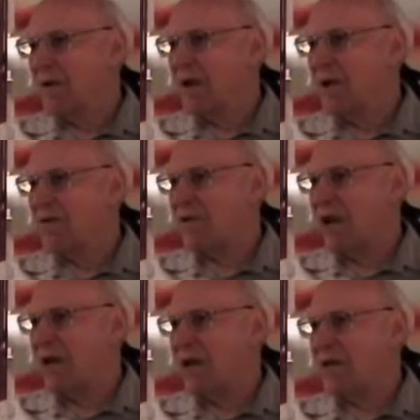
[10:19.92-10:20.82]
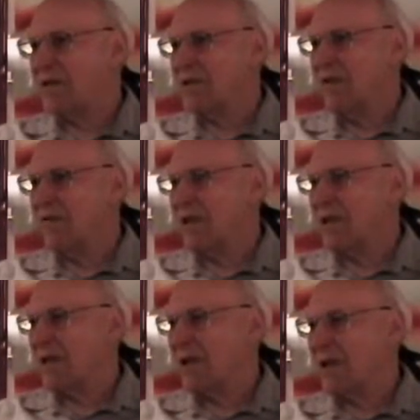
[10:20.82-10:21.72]
a lot of training and stuff like
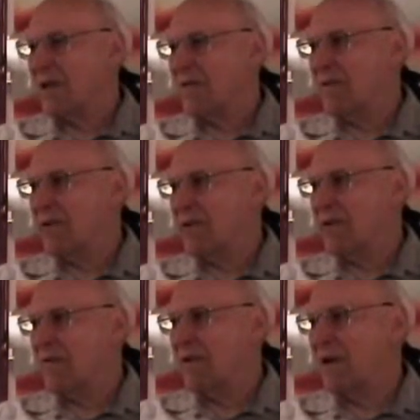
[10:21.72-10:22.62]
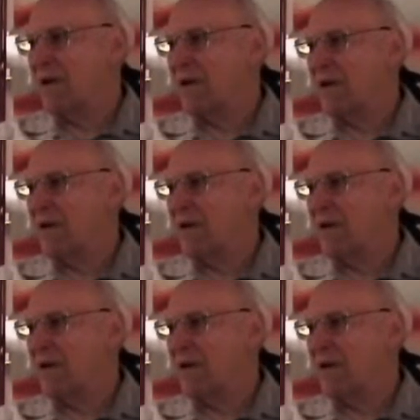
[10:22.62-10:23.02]
that on the way to Hawaii.